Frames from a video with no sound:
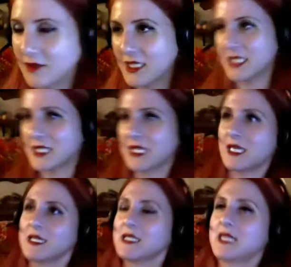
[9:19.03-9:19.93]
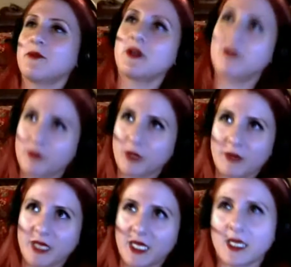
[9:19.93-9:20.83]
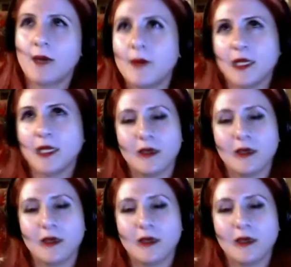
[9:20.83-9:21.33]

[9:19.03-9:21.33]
Slightly insane werewolf probably had to come in.